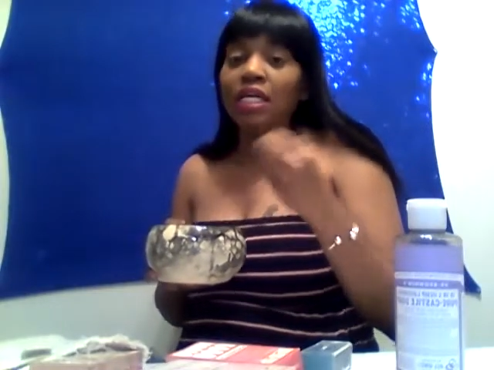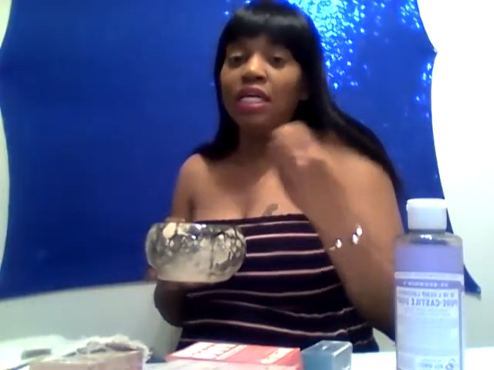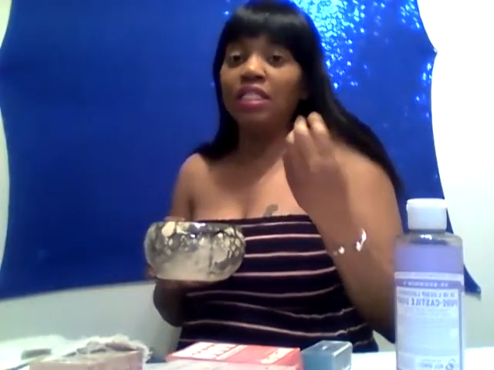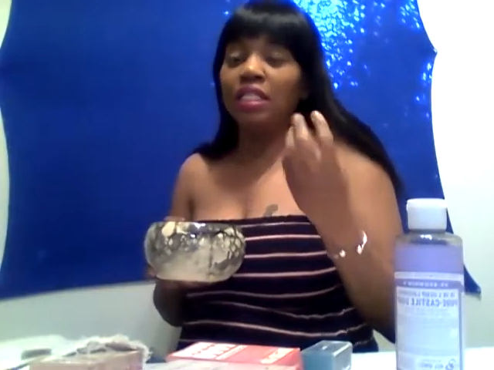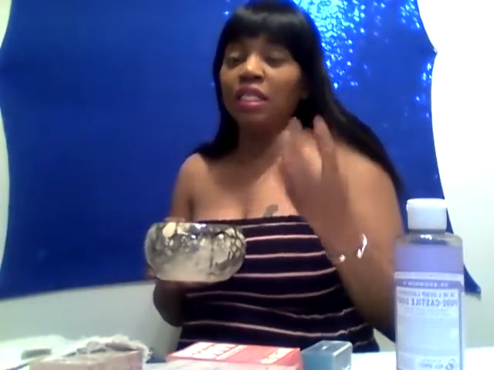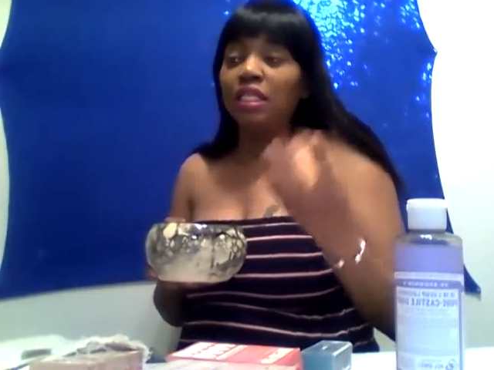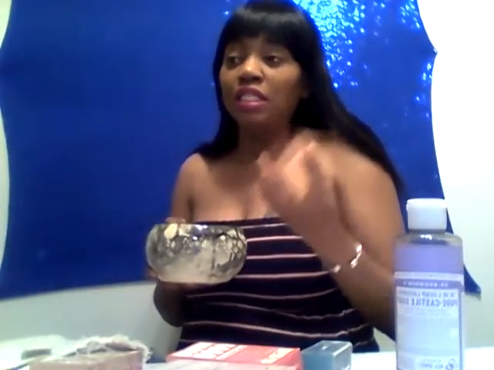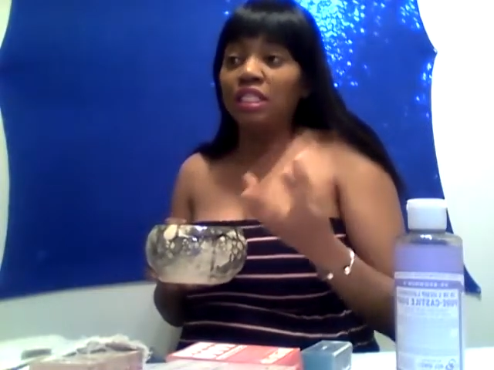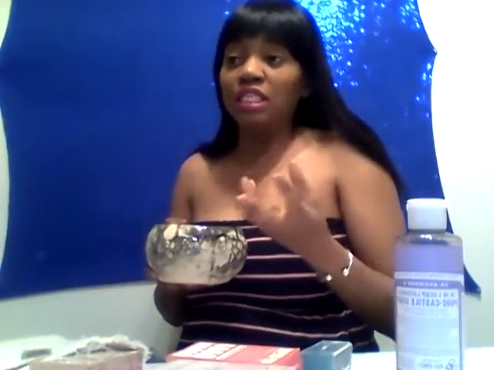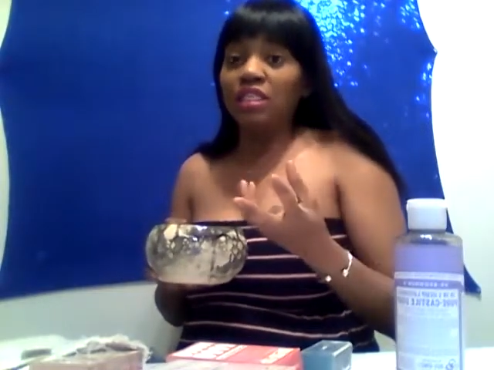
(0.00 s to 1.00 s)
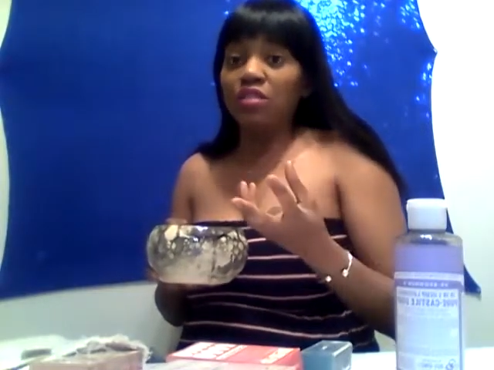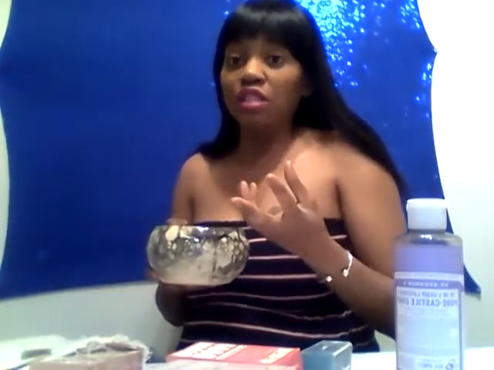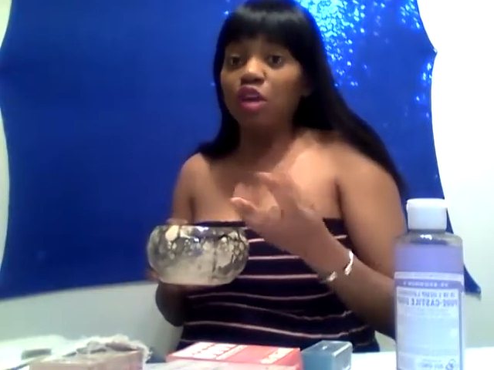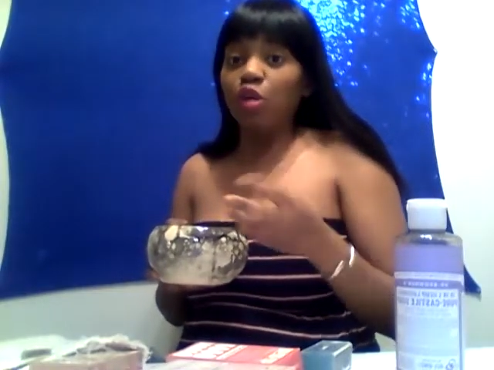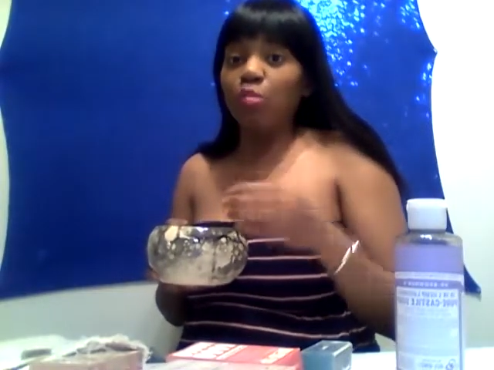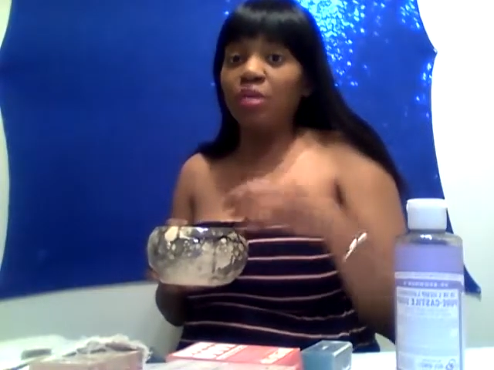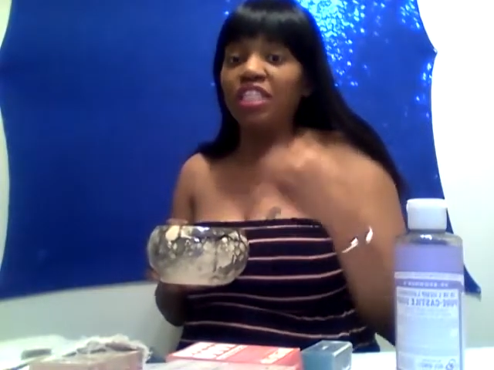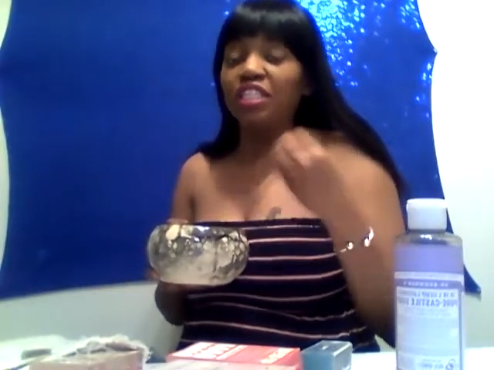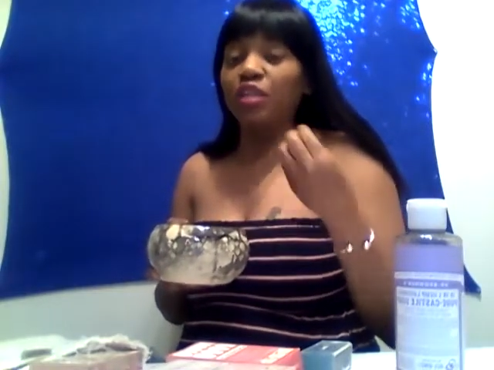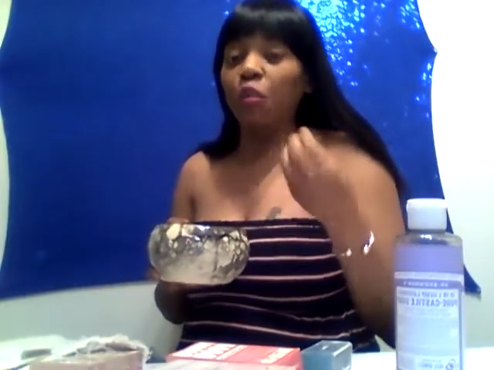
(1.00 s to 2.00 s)
It's a Castile soap, but
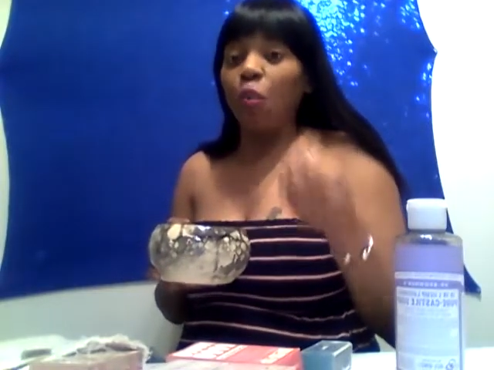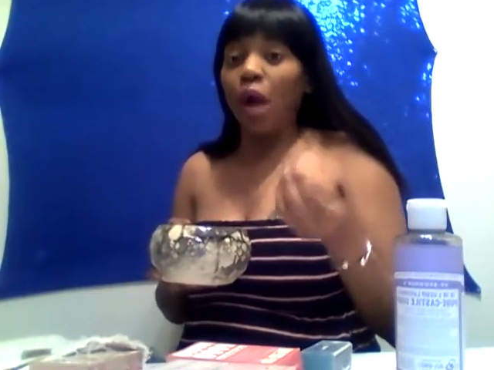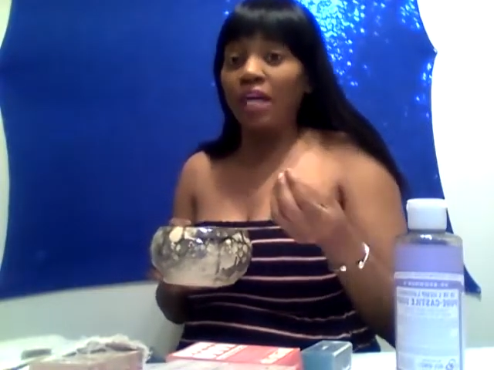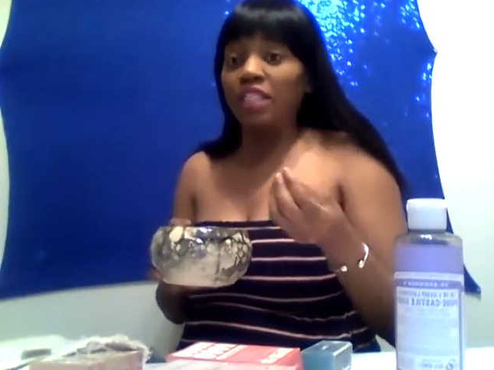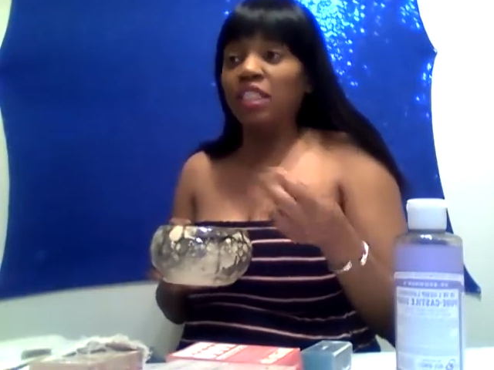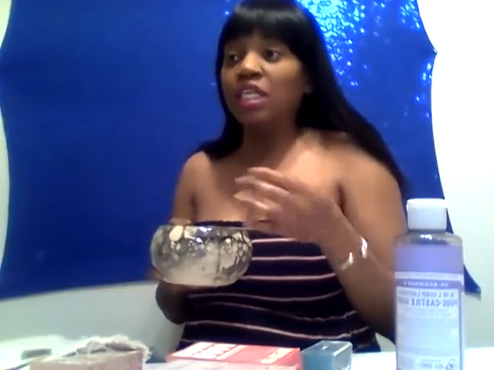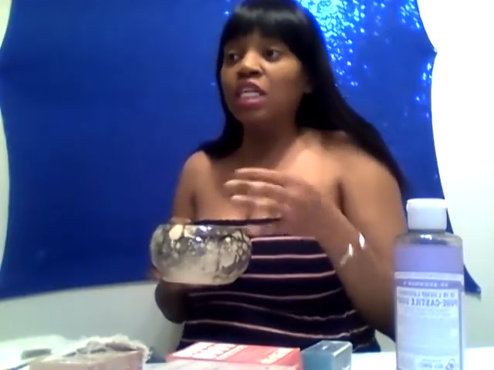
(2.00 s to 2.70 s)
it's a wash.